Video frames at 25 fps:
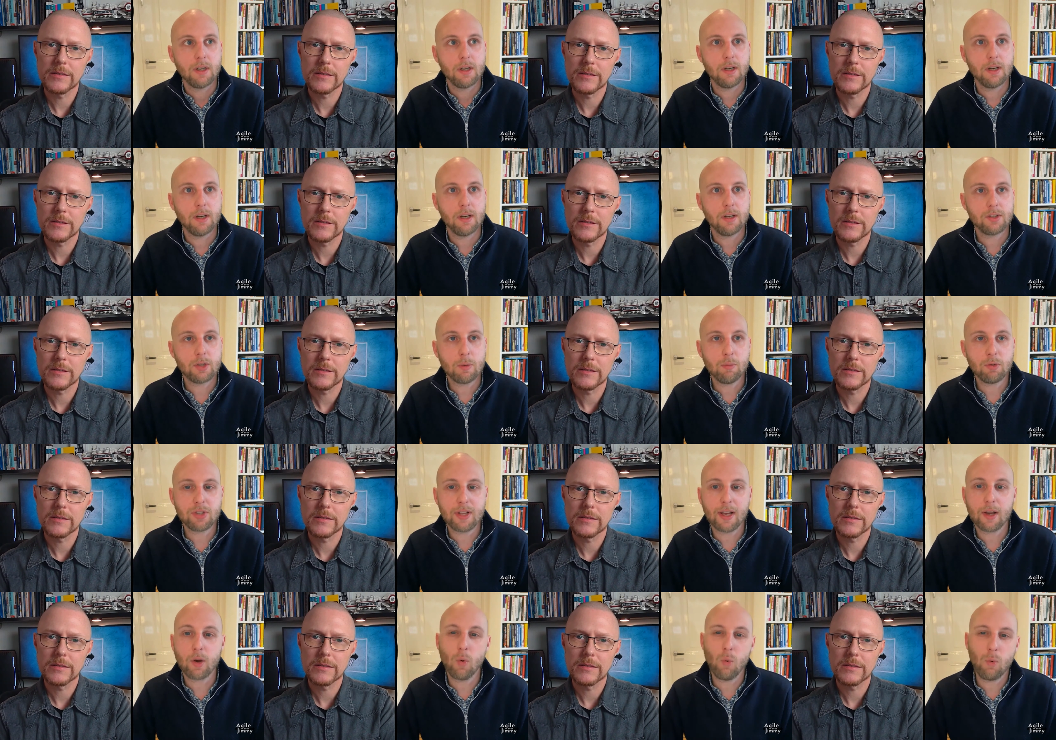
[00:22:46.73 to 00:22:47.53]
Speaker 1: uh, it's
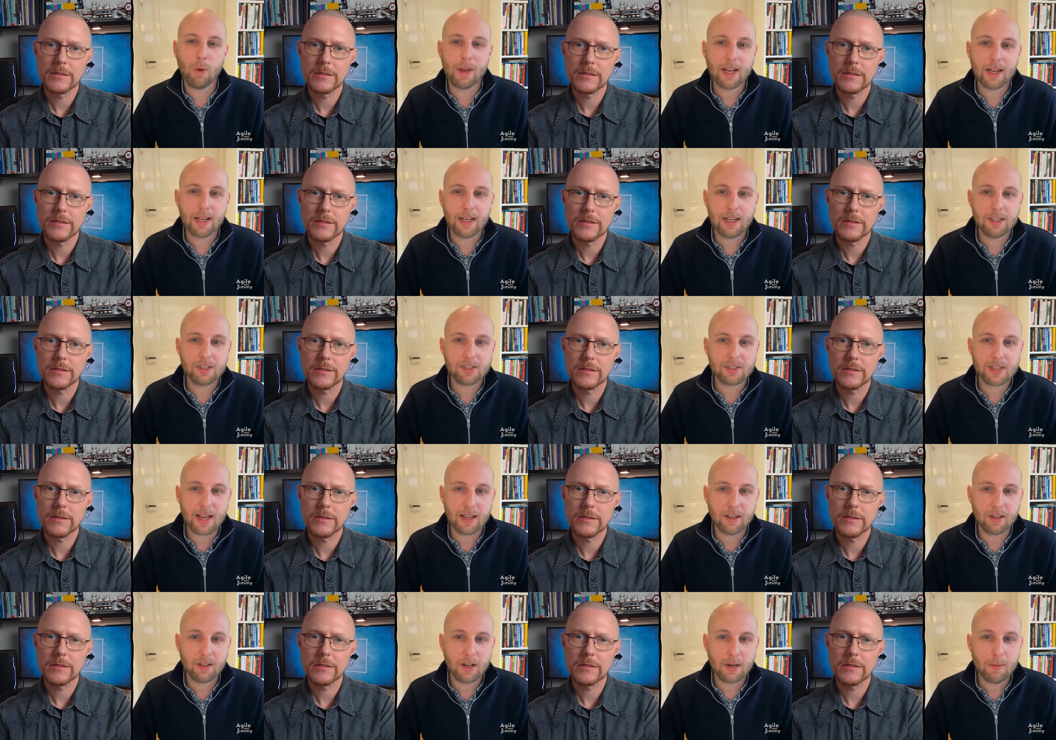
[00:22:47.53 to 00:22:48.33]
almost like a weekly
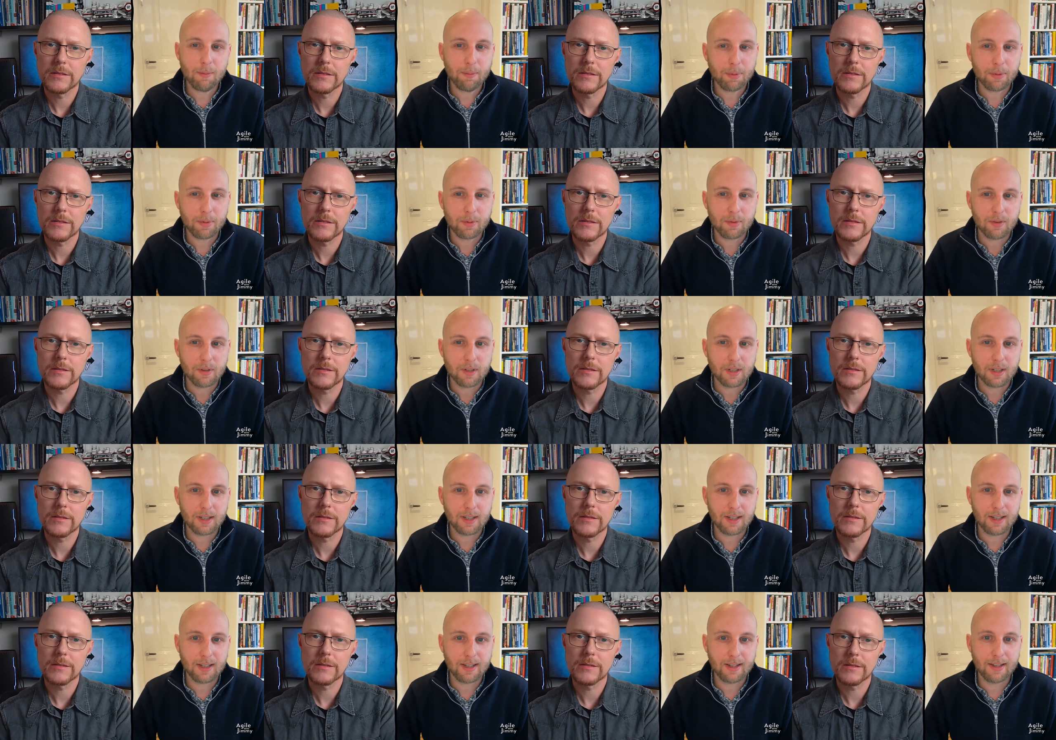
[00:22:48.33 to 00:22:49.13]
stand up
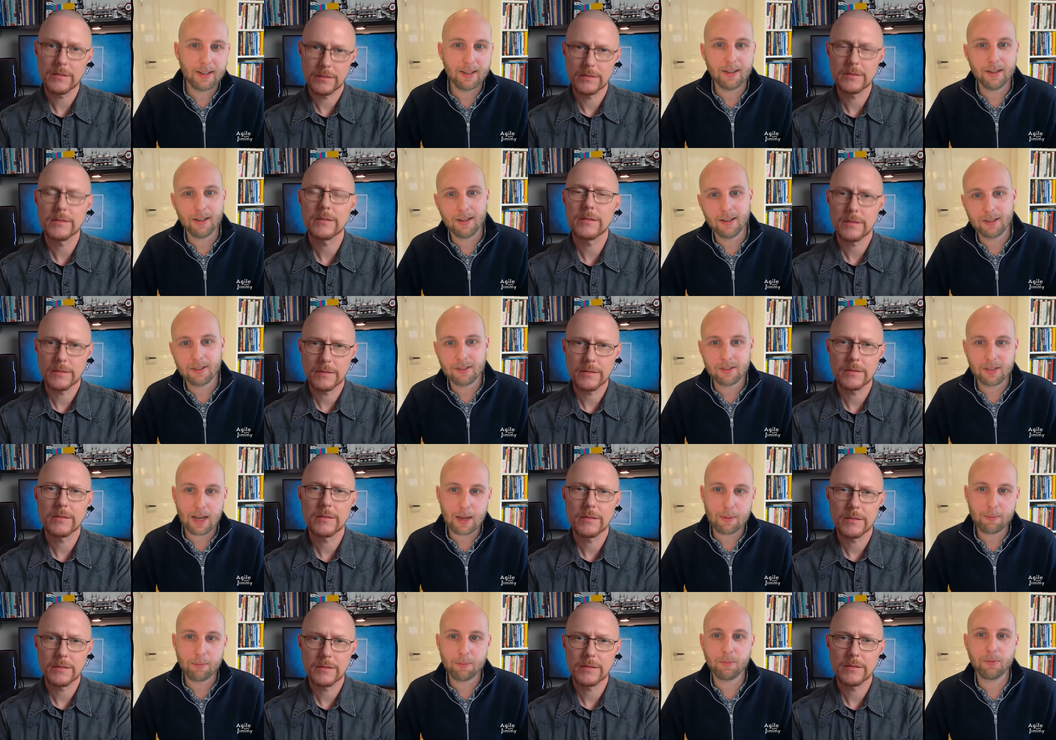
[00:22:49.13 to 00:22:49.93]
uh,
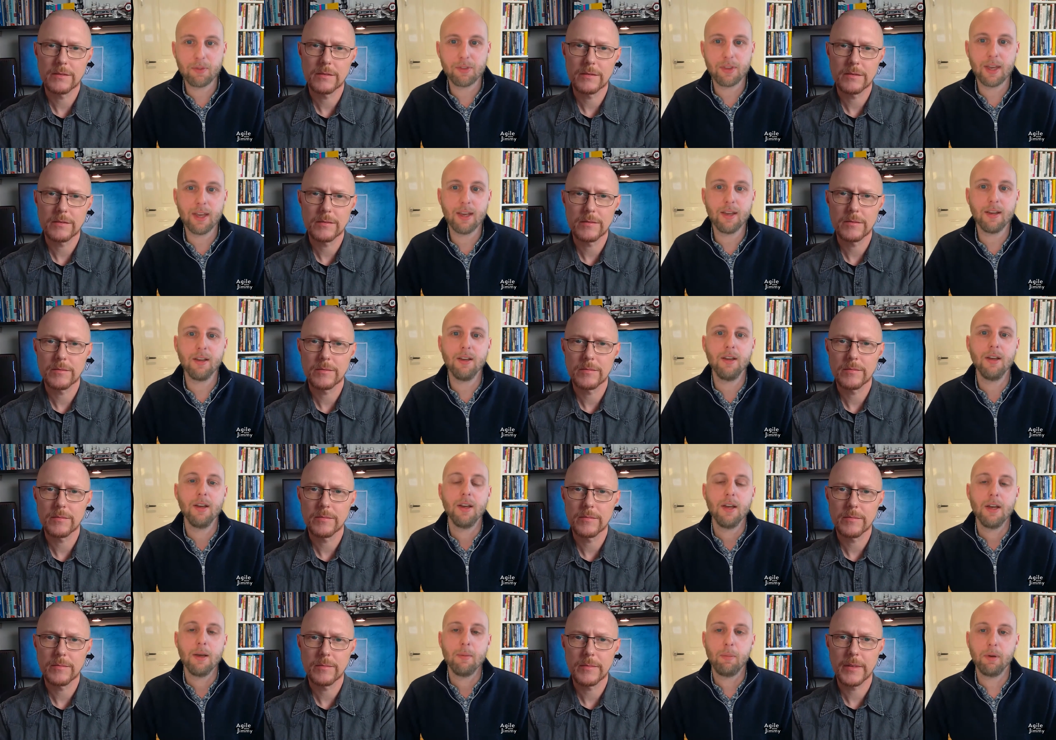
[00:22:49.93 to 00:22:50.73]
type thing,
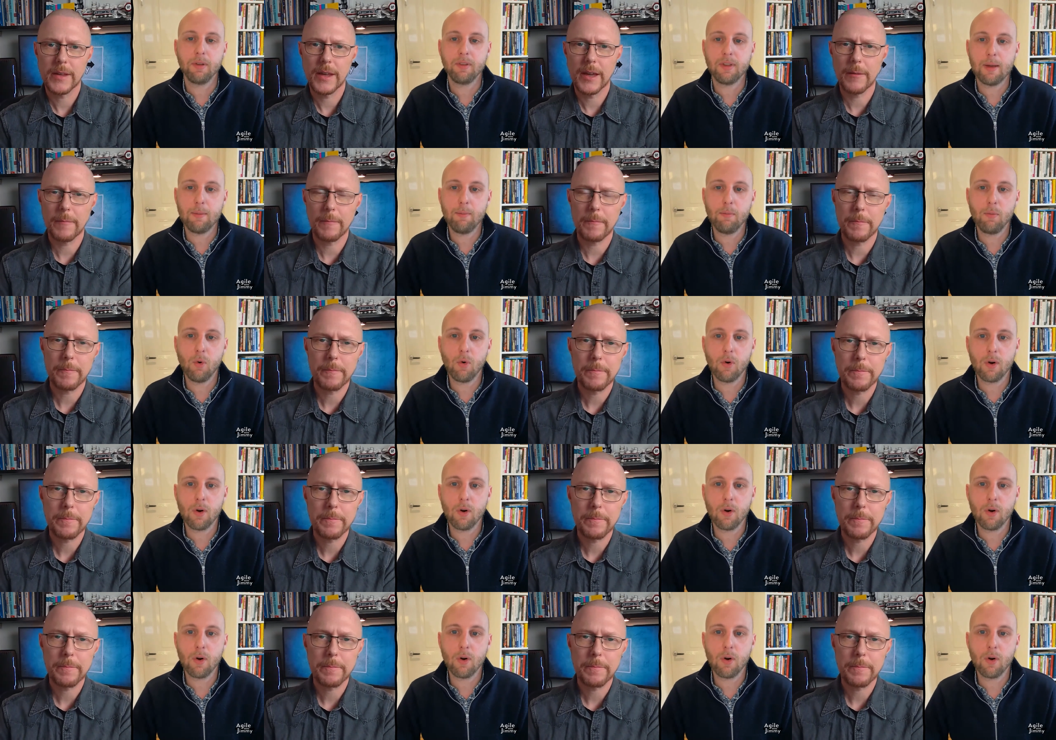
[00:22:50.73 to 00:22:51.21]
but then yeah.